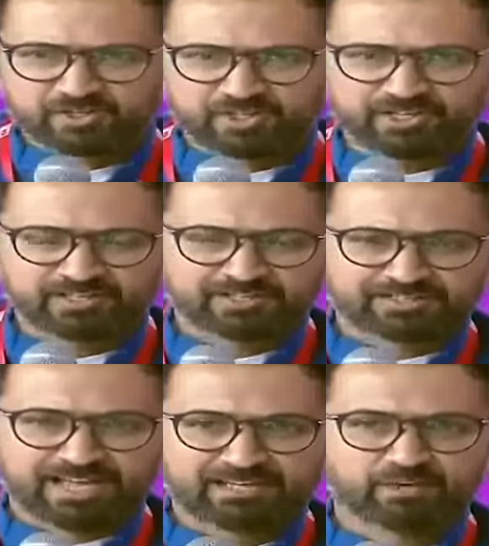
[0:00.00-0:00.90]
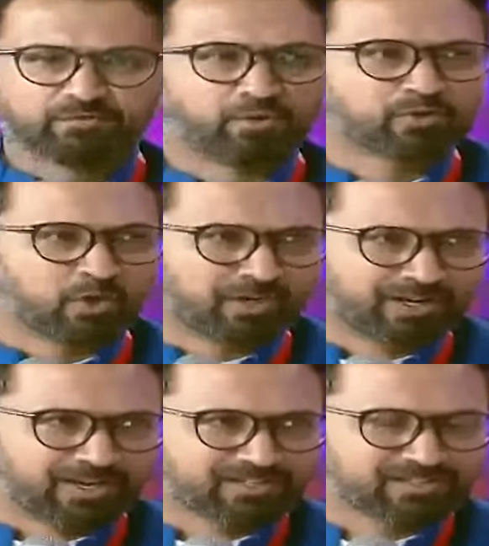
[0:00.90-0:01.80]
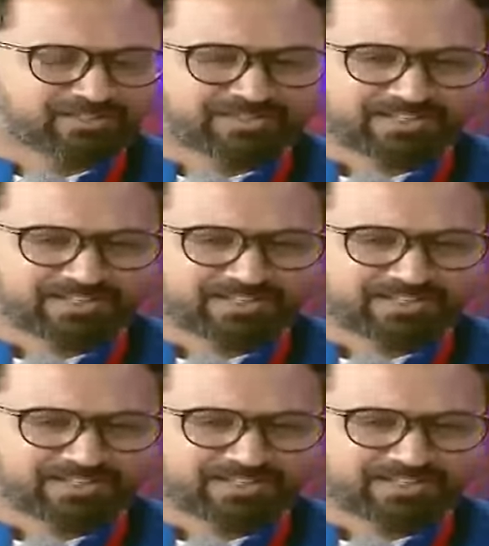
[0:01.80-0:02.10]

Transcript: Nasheed, thank you for joining us